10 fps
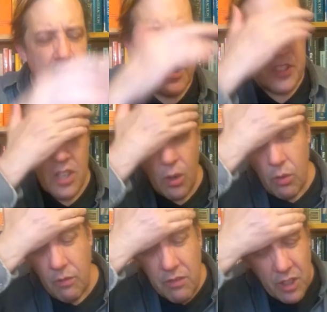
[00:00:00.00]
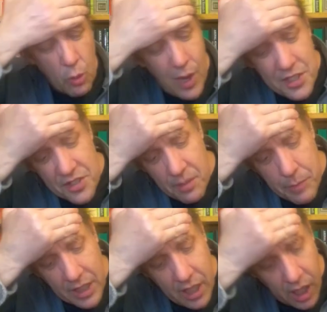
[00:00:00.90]
so the question
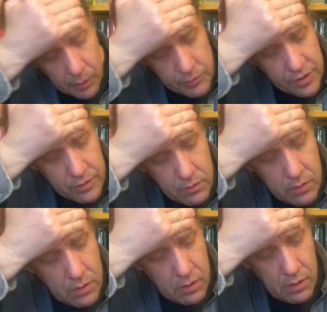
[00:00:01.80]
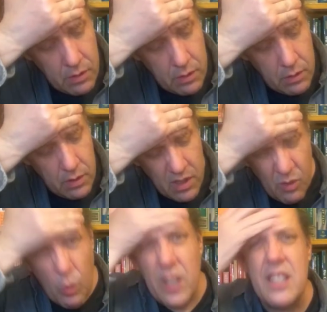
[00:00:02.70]
becomes
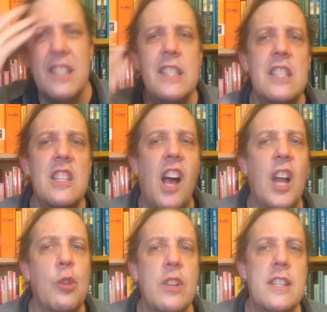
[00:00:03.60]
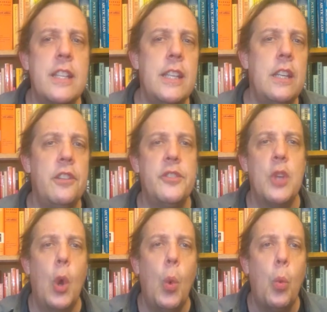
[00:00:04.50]
what does Socrates
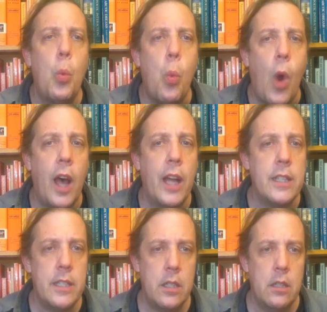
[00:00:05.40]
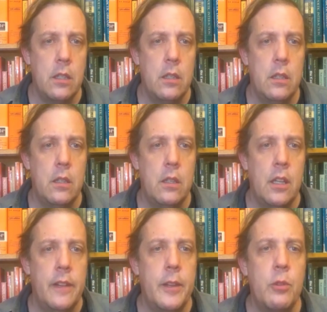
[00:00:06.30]
want?
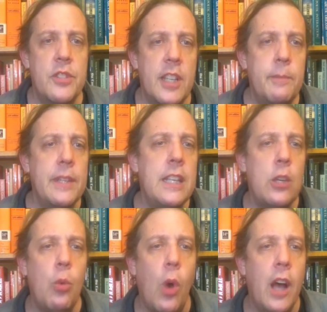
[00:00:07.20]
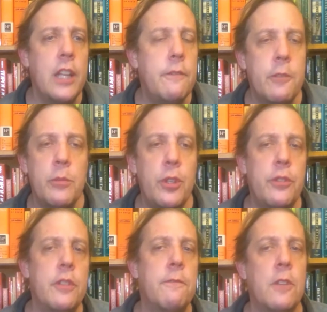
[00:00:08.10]
There was something he wanted from
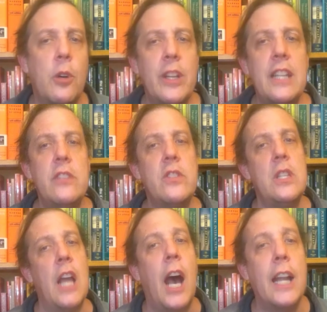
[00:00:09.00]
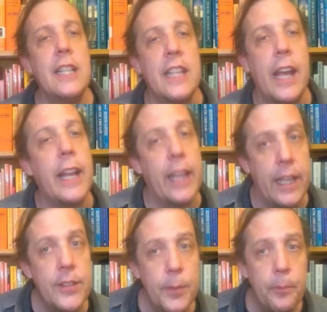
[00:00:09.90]
Euthyphro and he's not getting it.